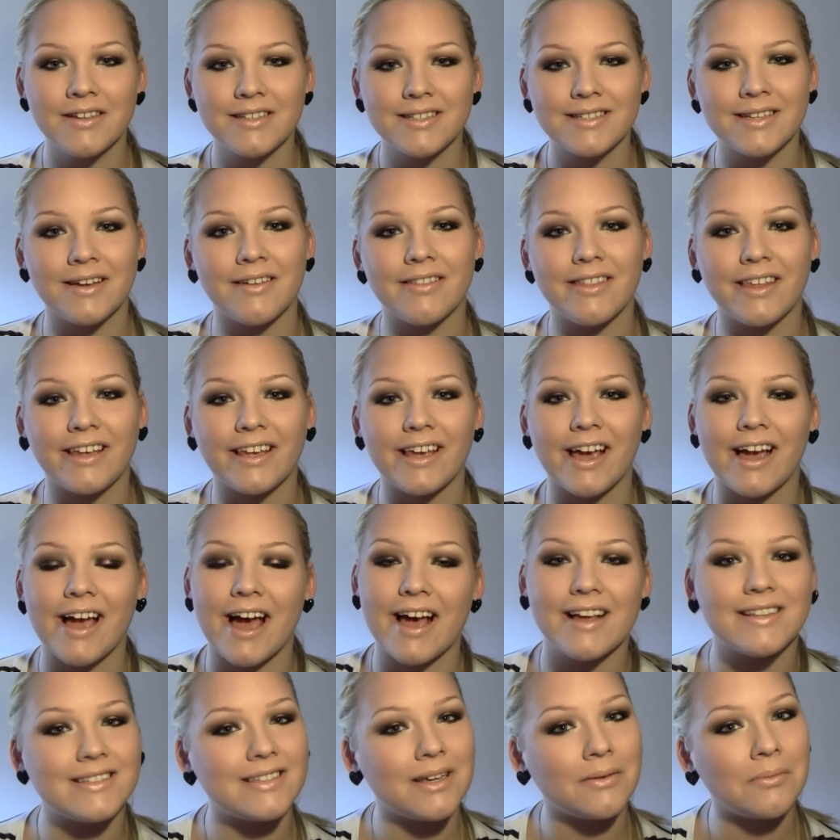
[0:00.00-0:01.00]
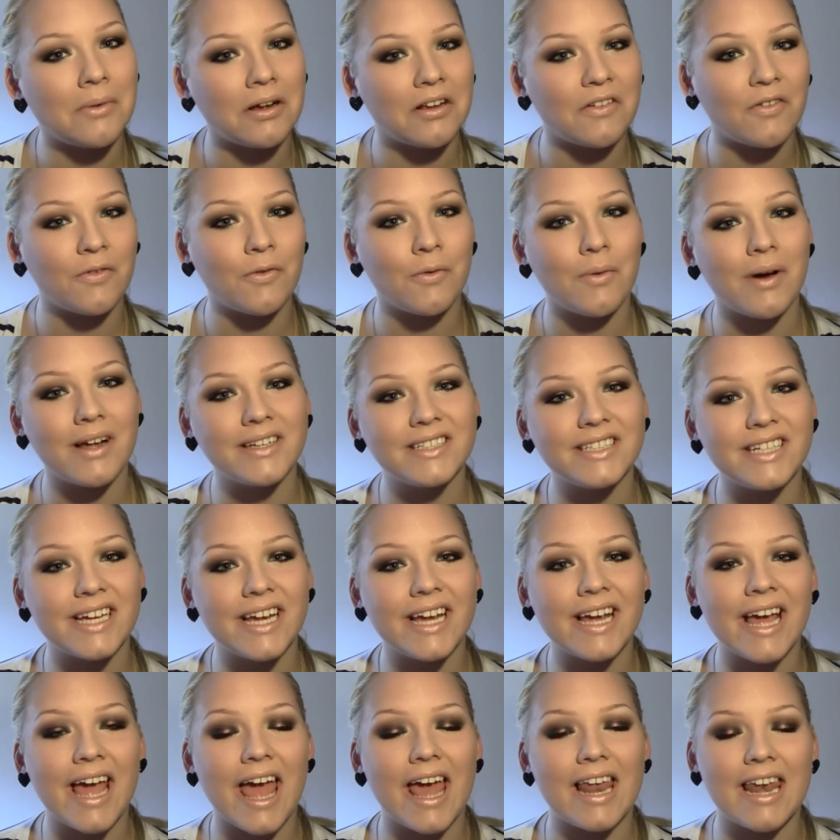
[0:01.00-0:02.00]
so thank you guys so much for
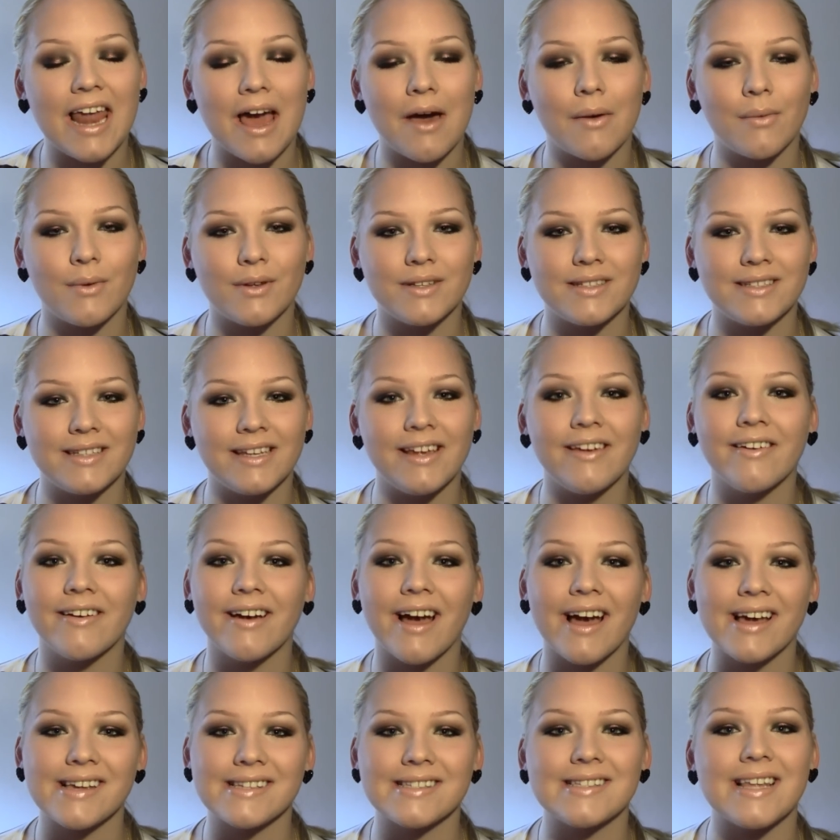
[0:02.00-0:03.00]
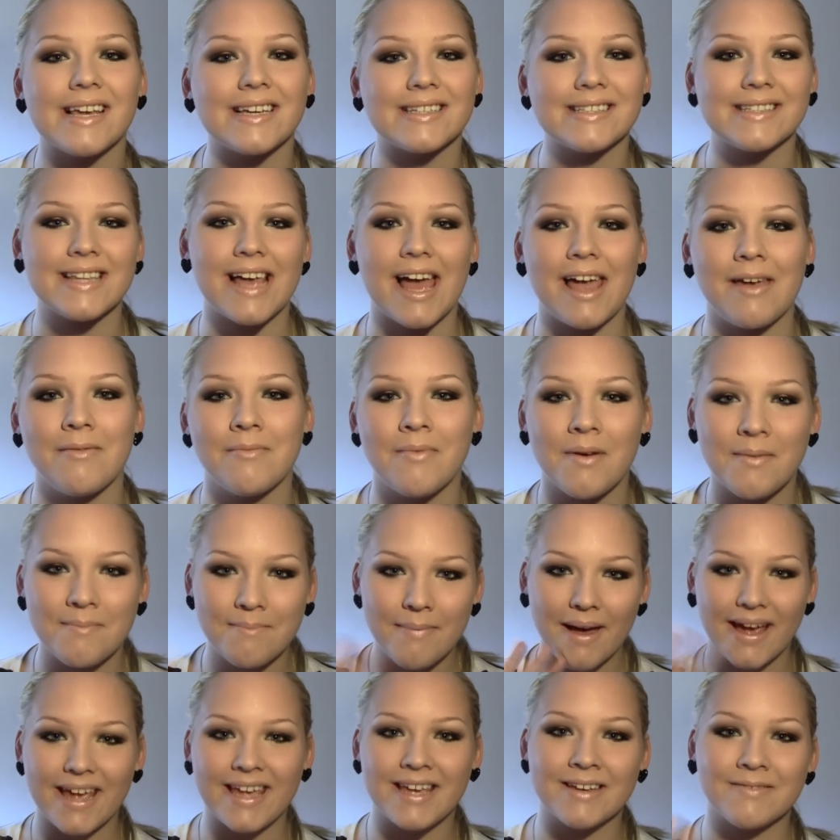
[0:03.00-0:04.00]
watching and I will see you guys next time.
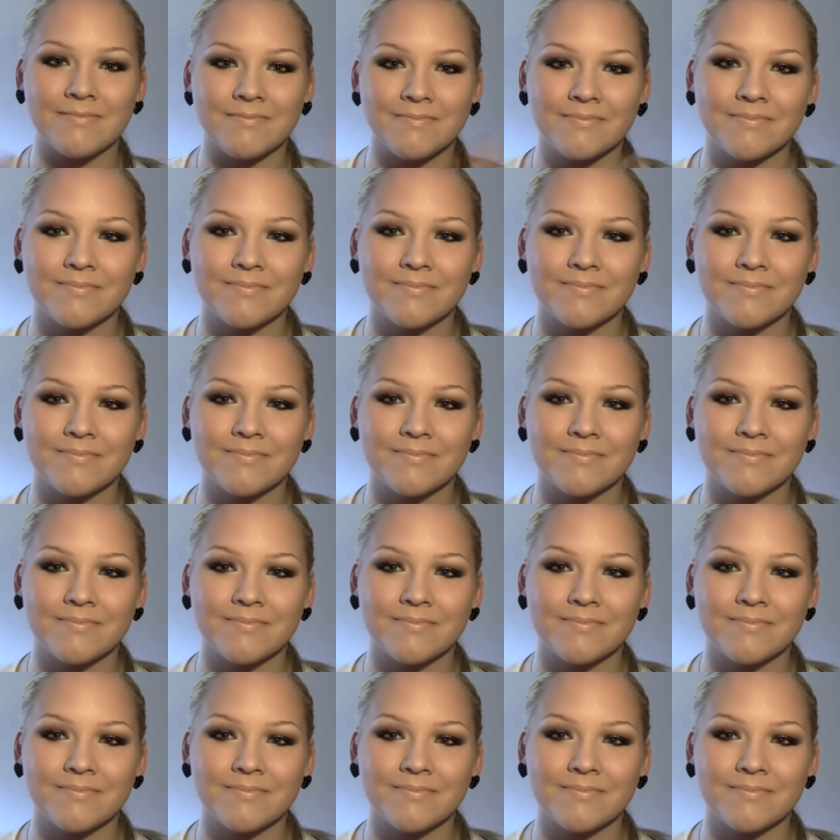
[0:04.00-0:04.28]
Bye.